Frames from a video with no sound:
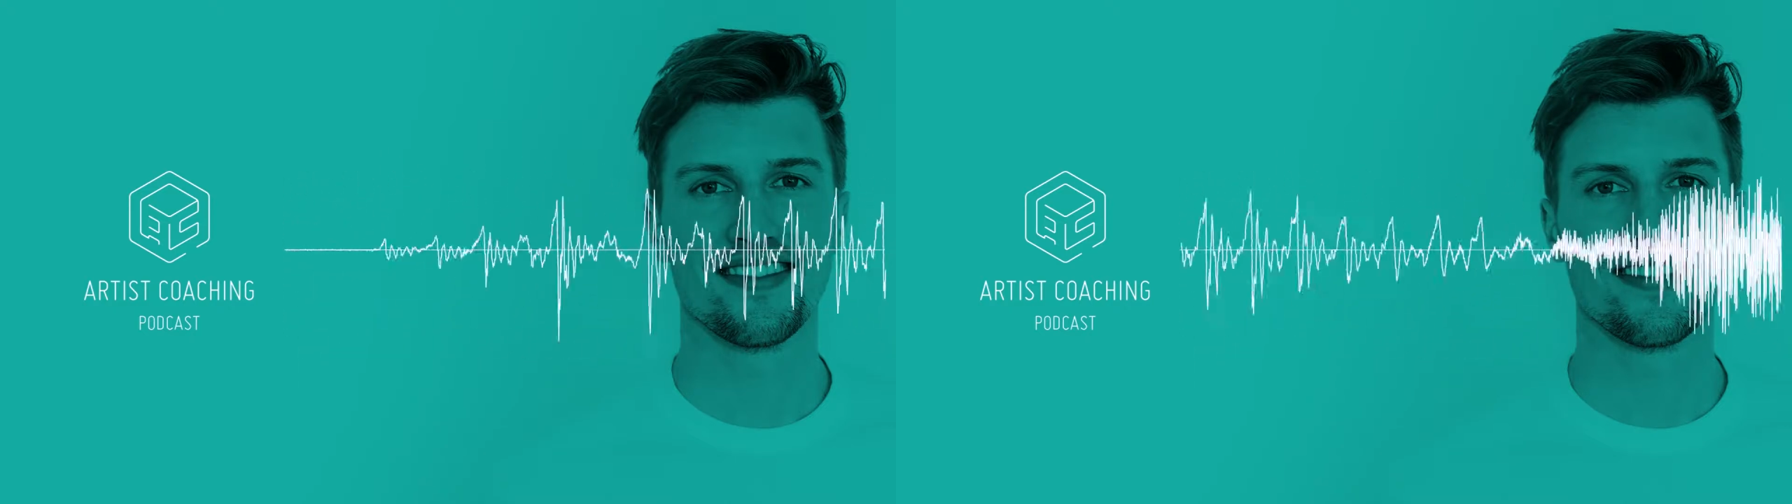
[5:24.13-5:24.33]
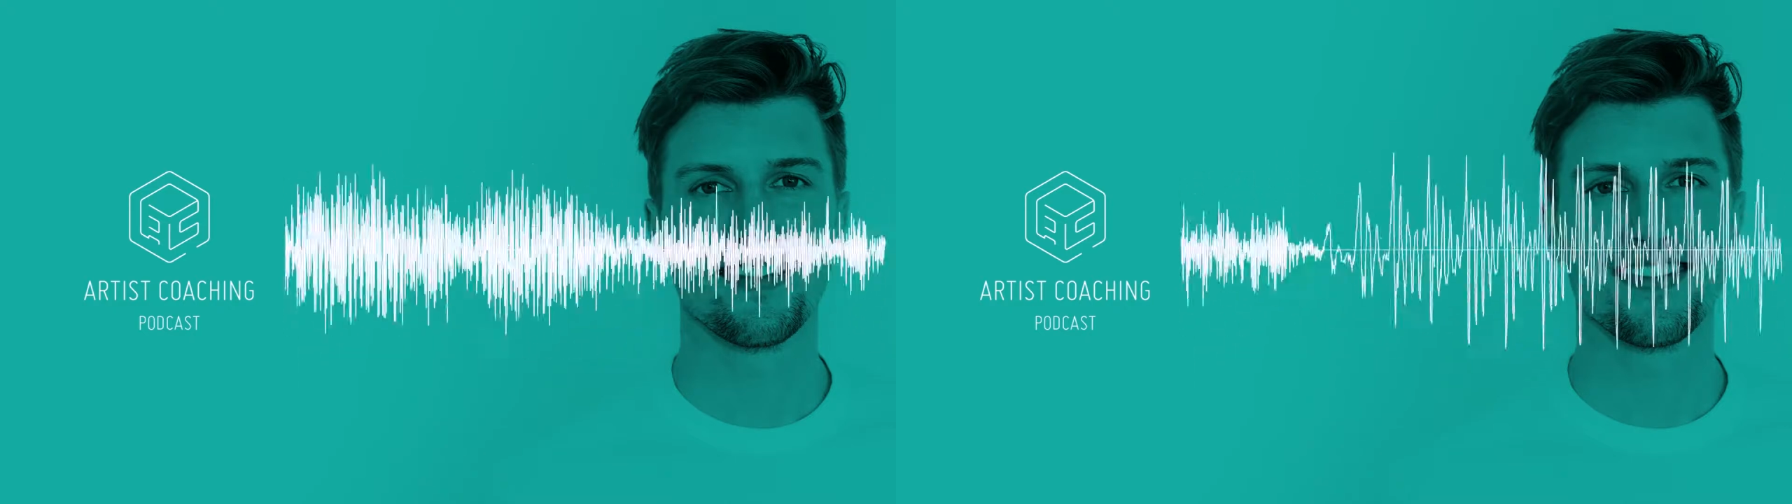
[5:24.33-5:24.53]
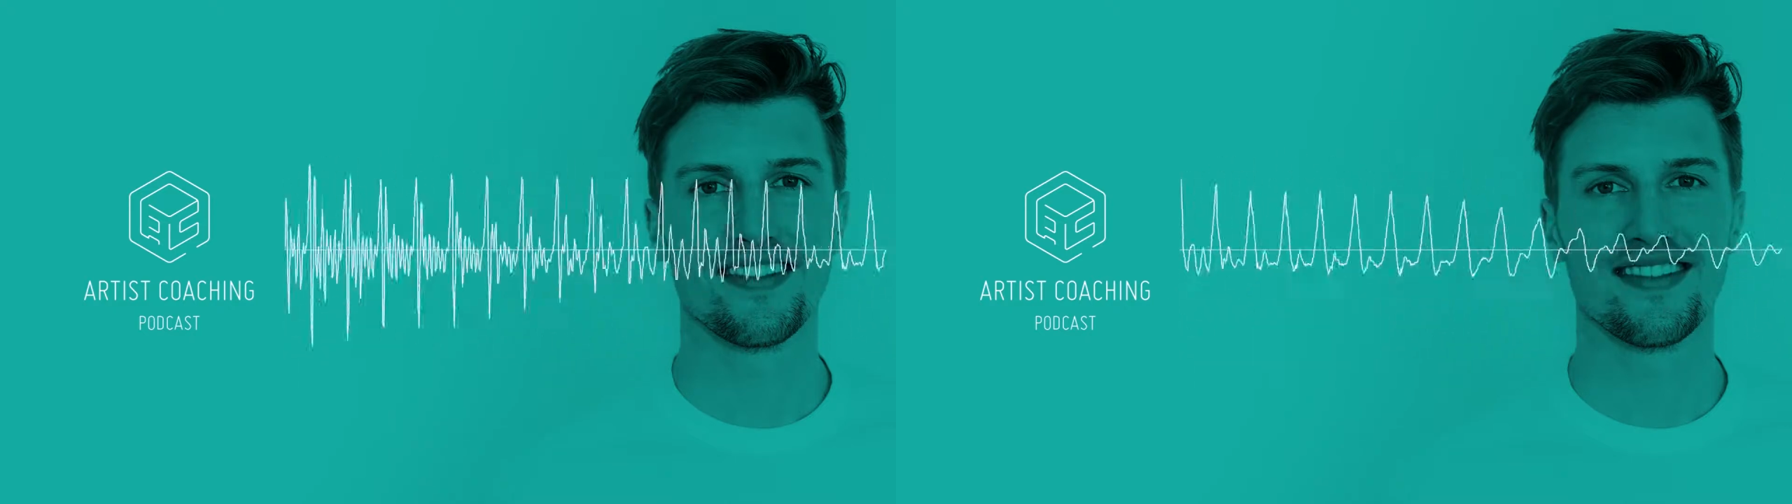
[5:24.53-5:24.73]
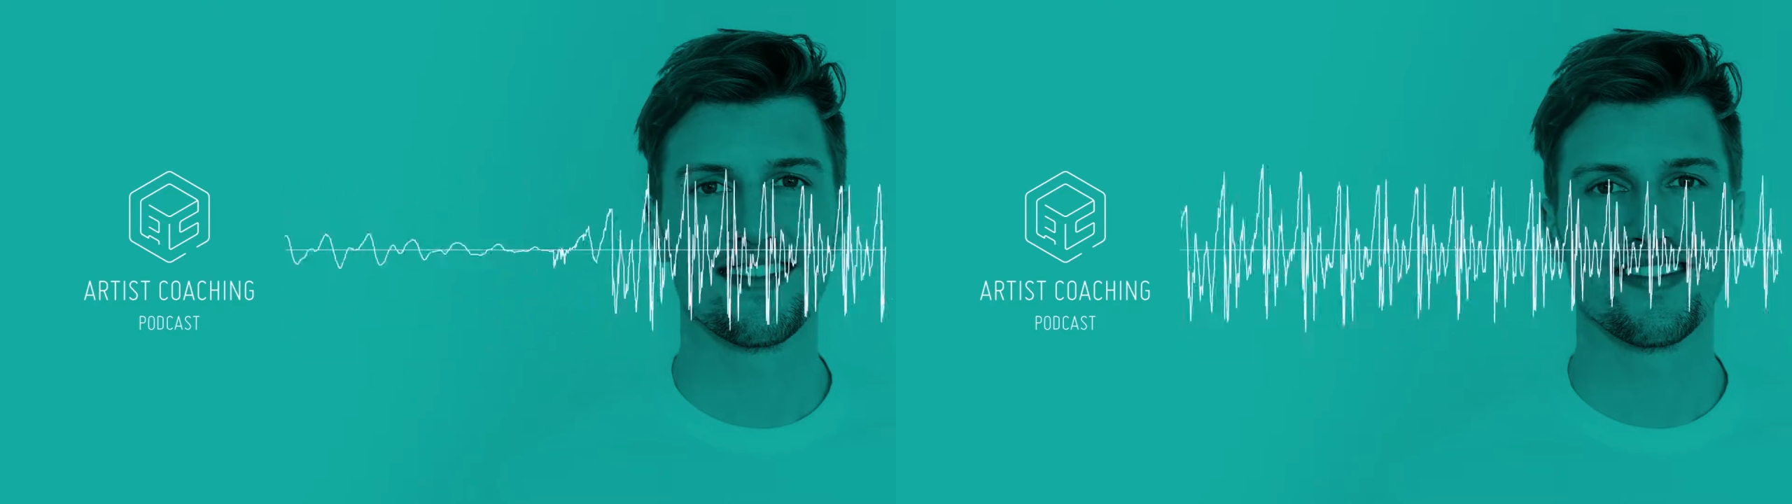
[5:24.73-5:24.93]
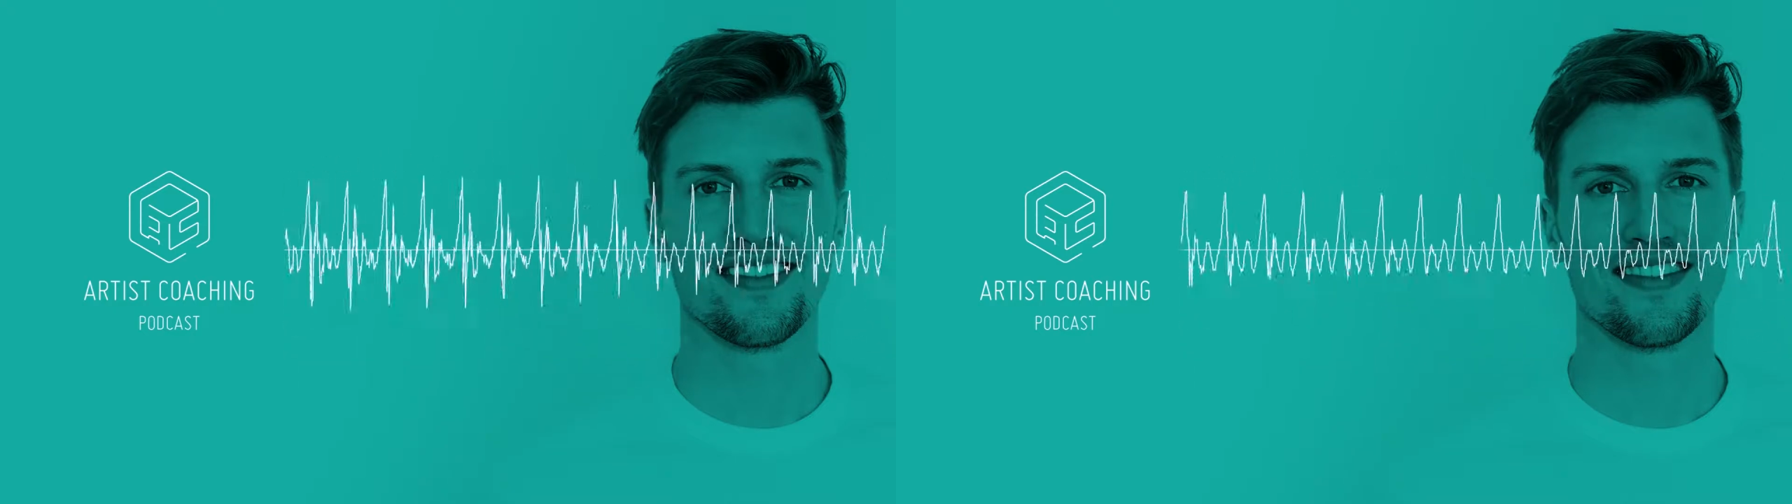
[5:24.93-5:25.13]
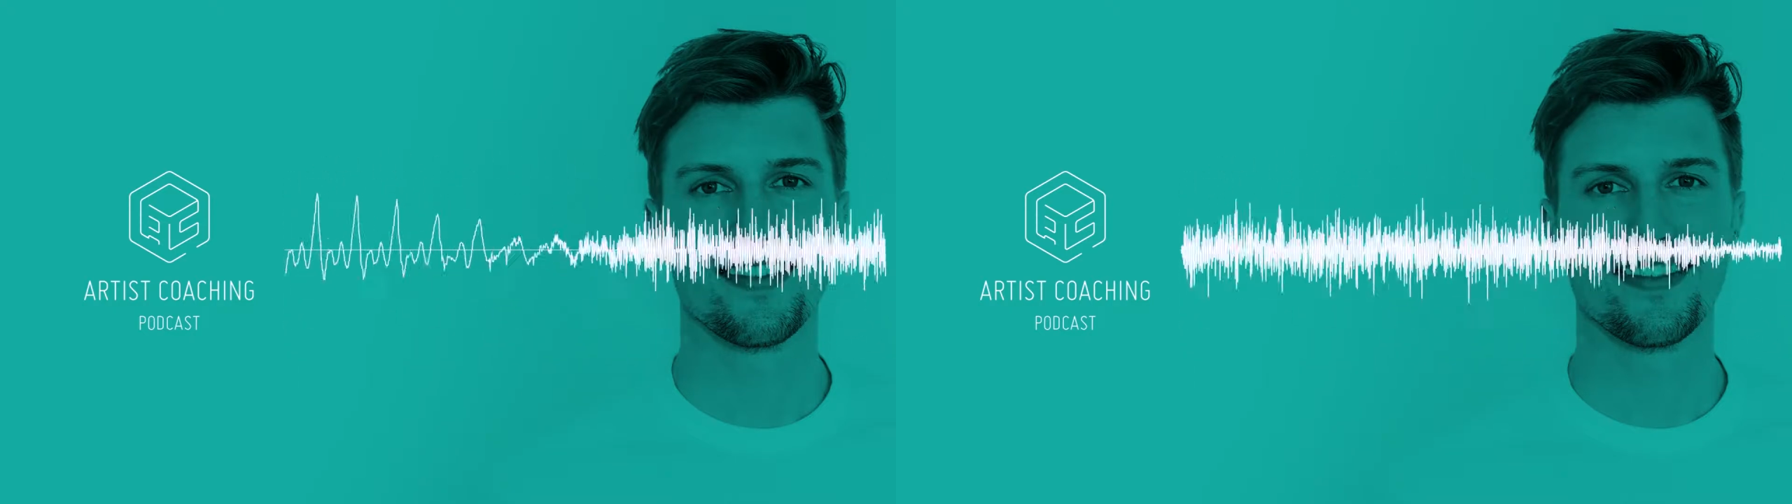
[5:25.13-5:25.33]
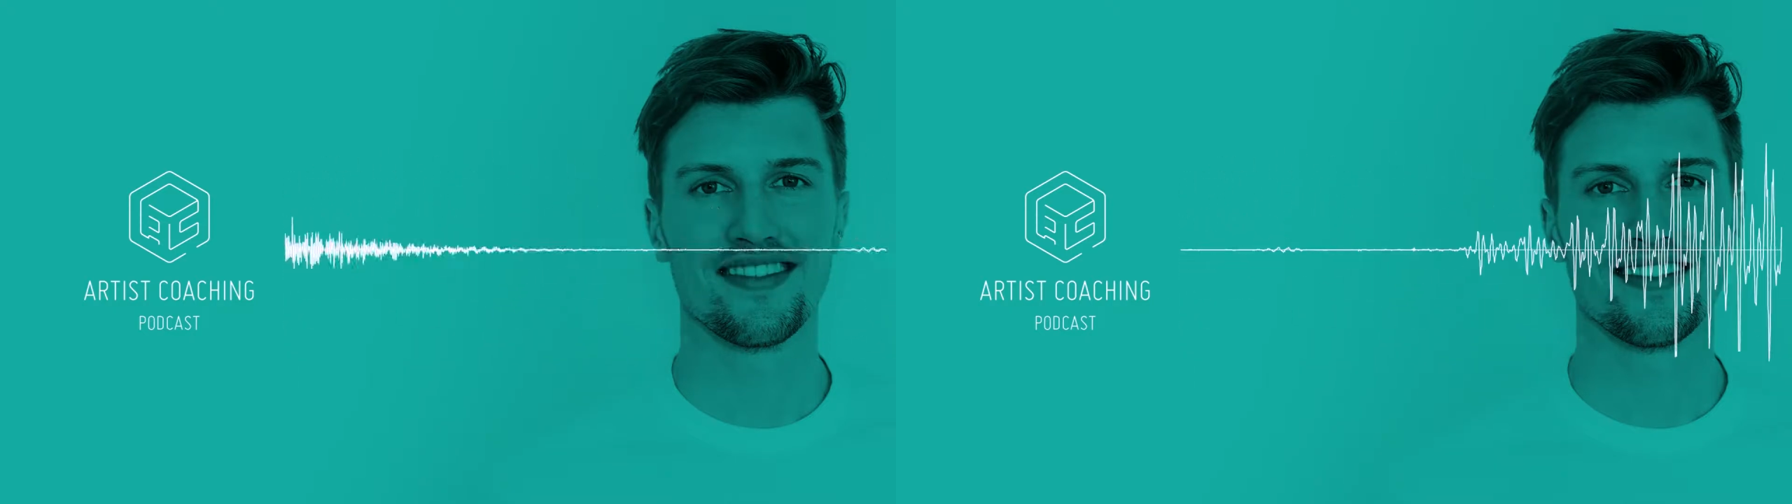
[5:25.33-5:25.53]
sound banks,